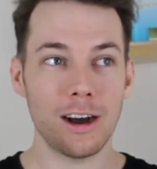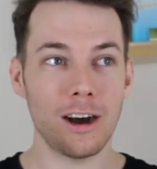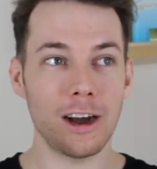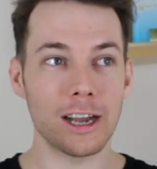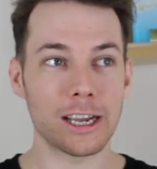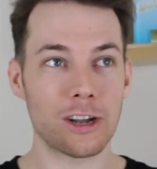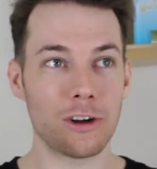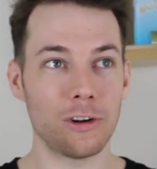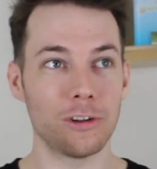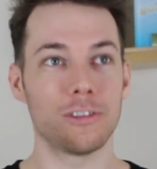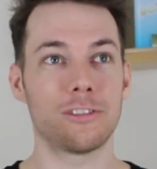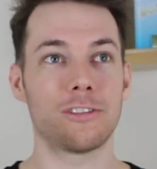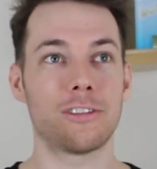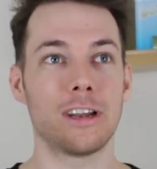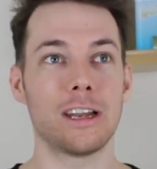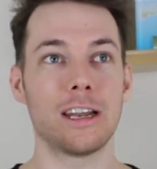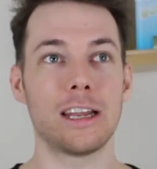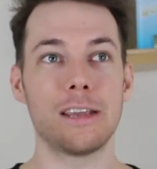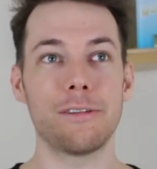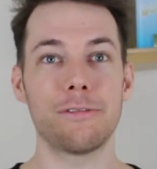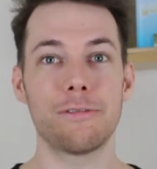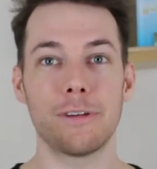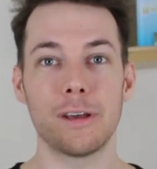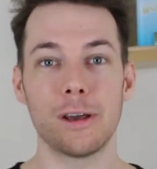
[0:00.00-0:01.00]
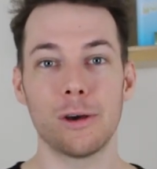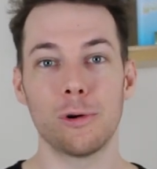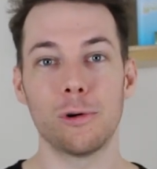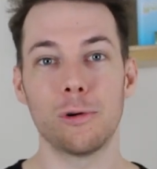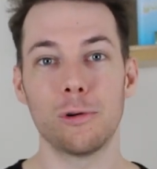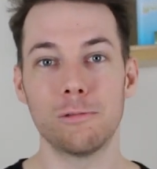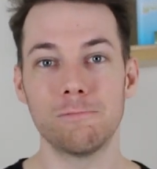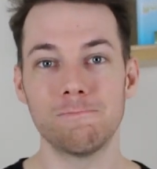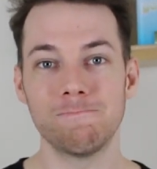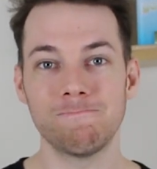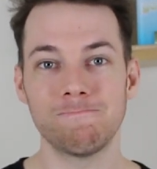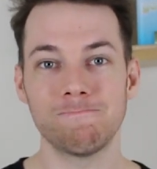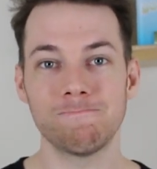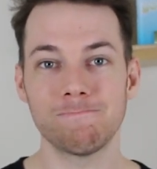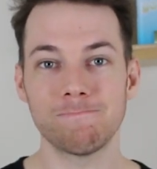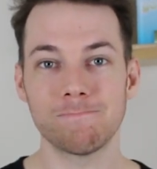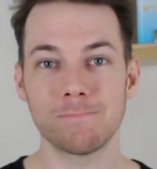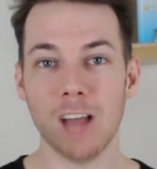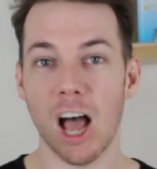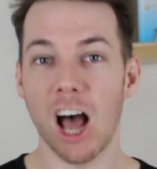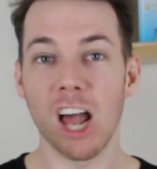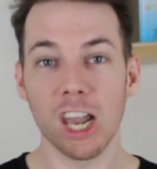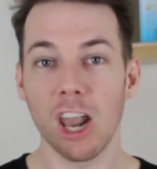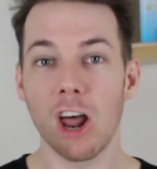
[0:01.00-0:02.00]
I constantly feel
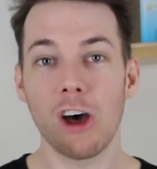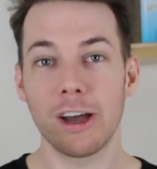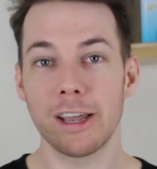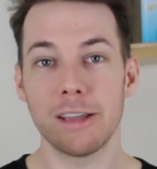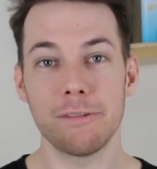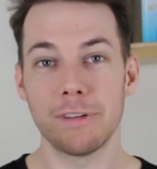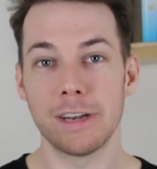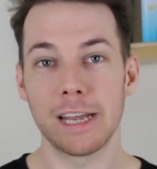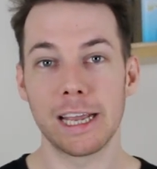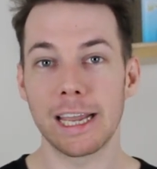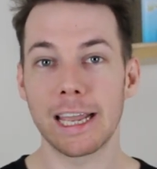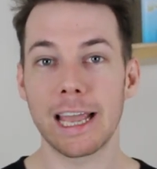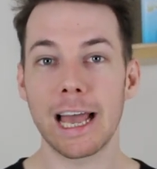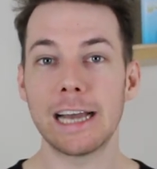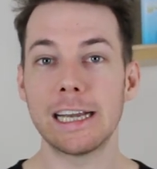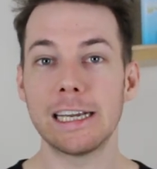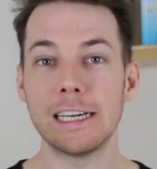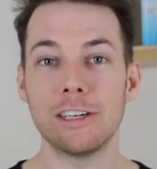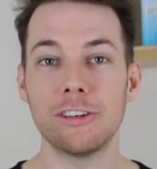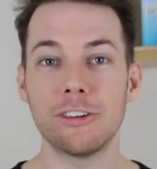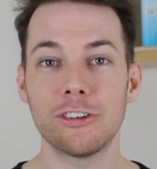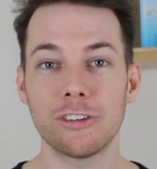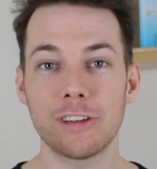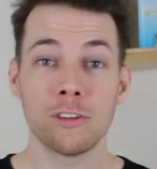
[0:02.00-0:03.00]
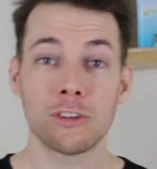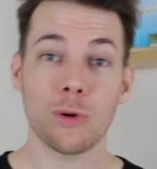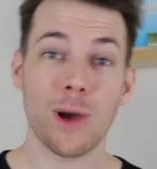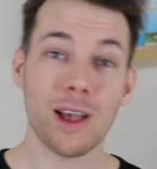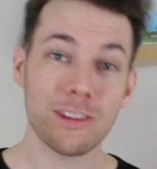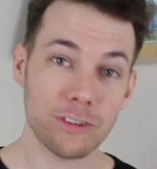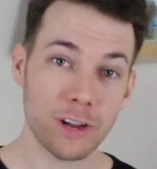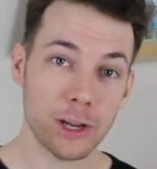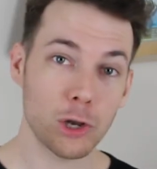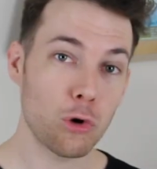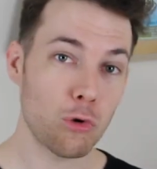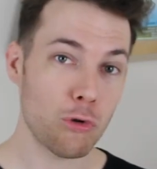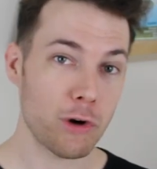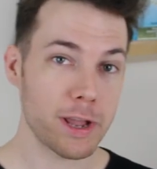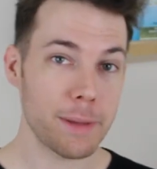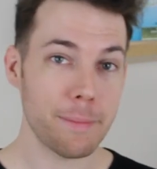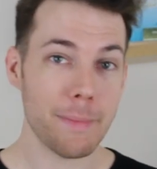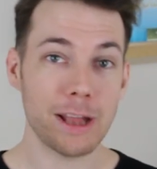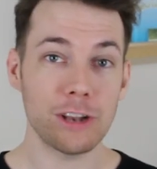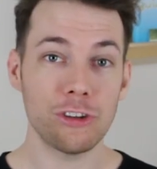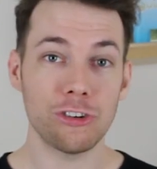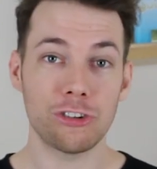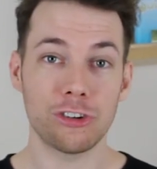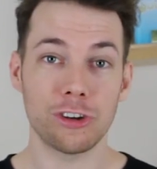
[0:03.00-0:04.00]
alive and engaged. So as I already
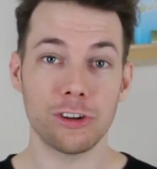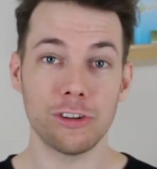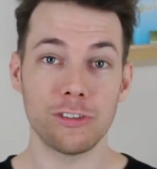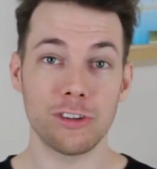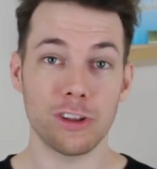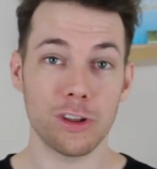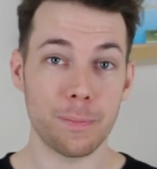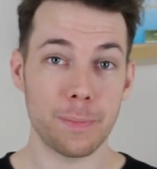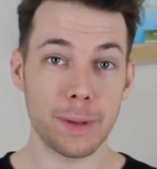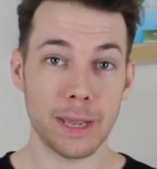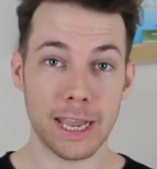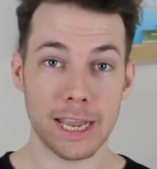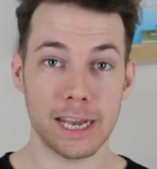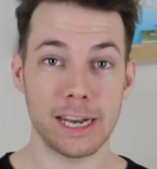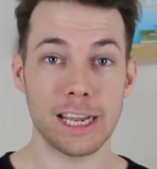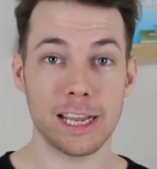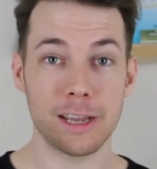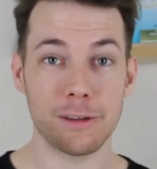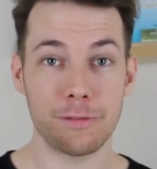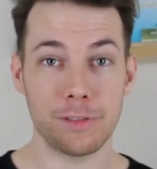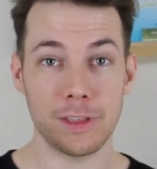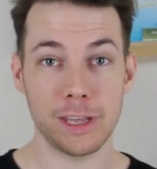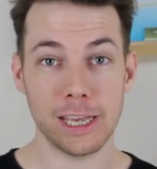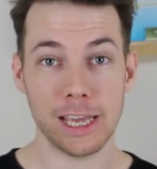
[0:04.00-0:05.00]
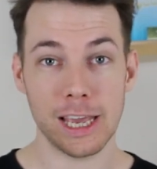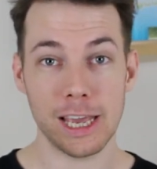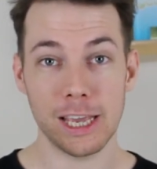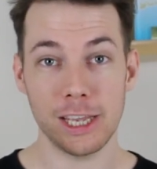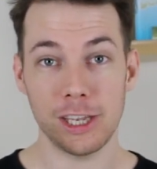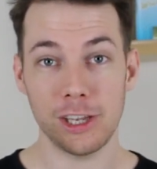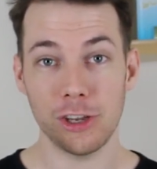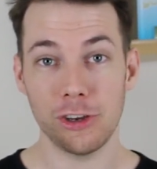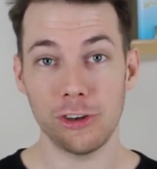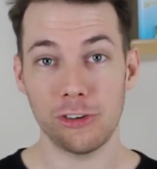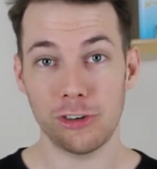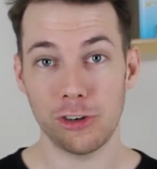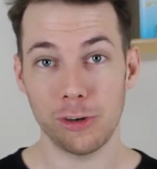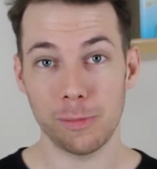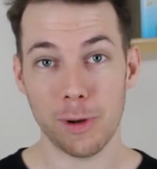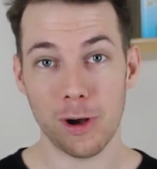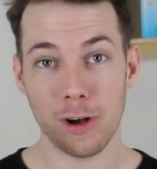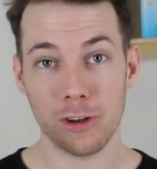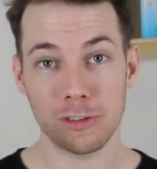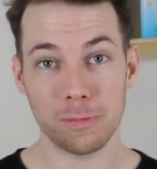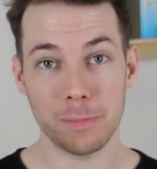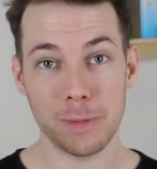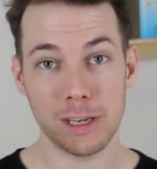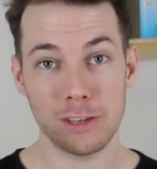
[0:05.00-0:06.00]
mentioned at the beginning of the year, YouTube
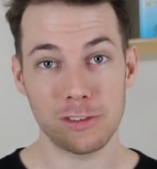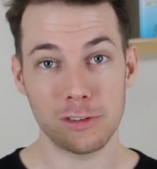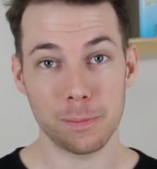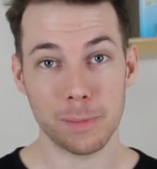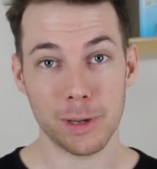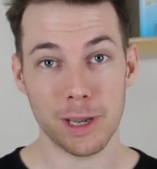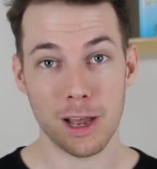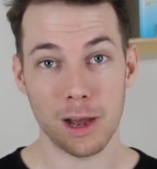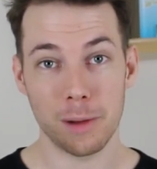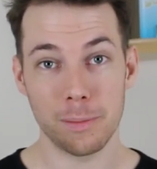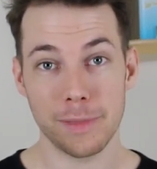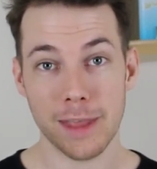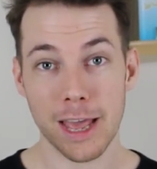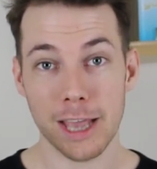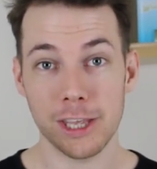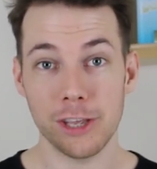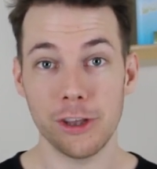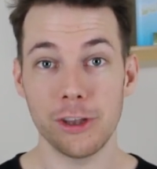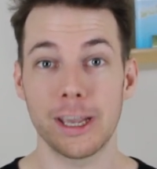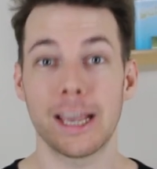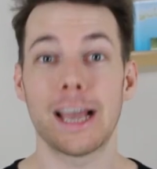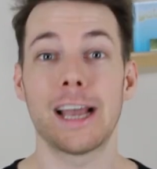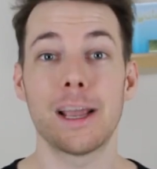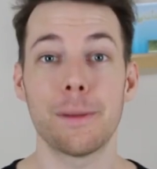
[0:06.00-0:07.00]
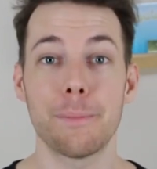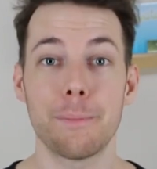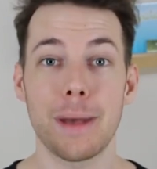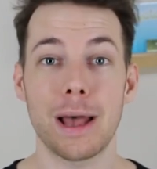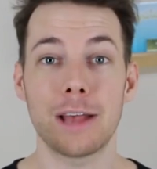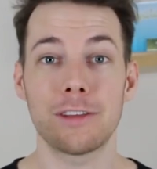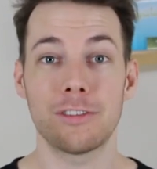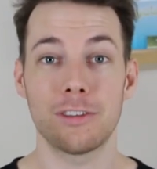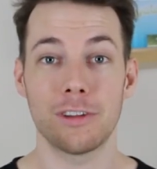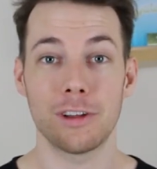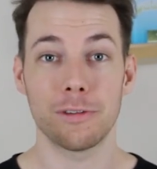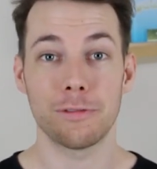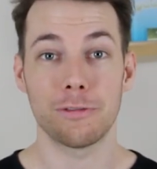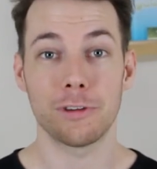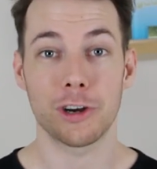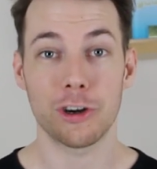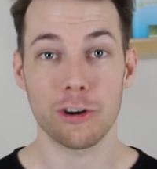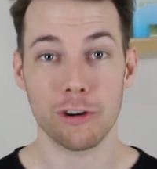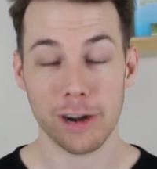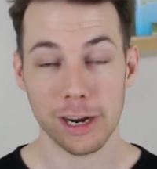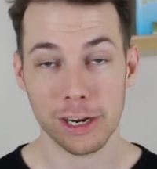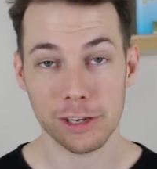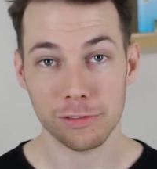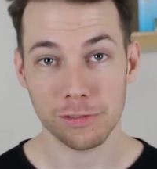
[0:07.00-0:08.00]
asked me to become their UK ambassador for
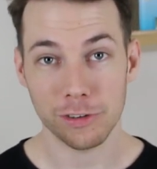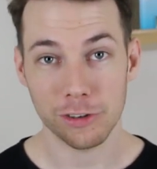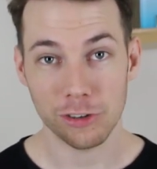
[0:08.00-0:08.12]
Creators